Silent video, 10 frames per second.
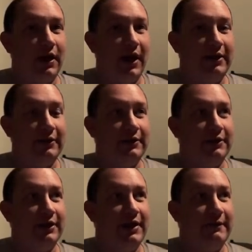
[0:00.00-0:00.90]
island
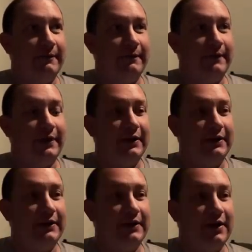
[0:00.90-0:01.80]
life
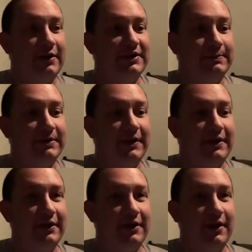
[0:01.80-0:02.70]
concept, I
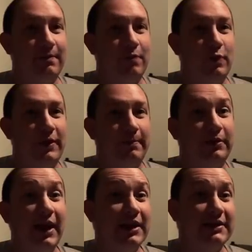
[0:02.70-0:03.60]
think, could come with
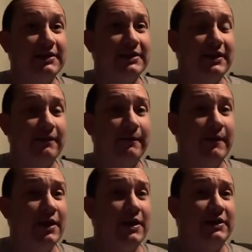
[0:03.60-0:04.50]
planets. If
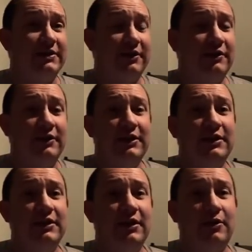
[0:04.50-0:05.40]

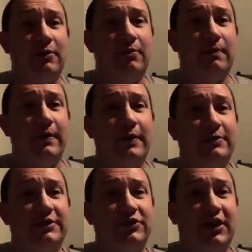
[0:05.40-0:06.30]
suddenly there
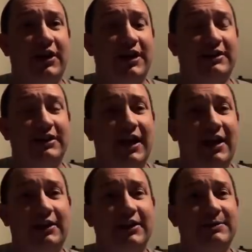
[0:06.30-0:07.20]
was a gigantic
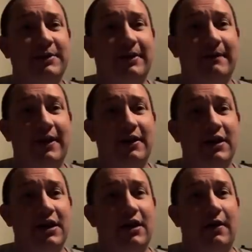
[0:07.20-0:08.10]
cataclysmic event
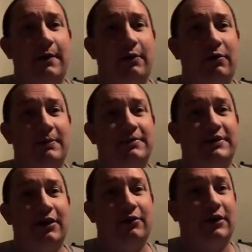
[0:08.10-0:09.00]
that wiped
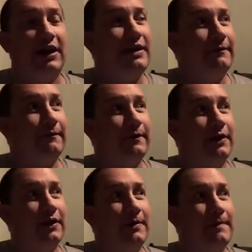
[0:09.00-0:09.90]
out life
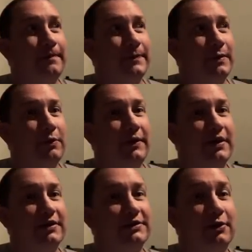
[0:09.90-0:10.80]

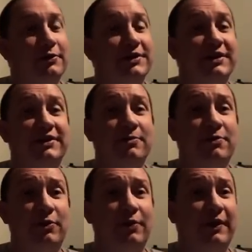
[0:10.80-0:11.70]
within a solar
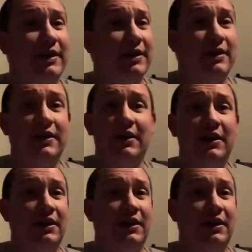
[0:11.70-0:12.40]
system, or within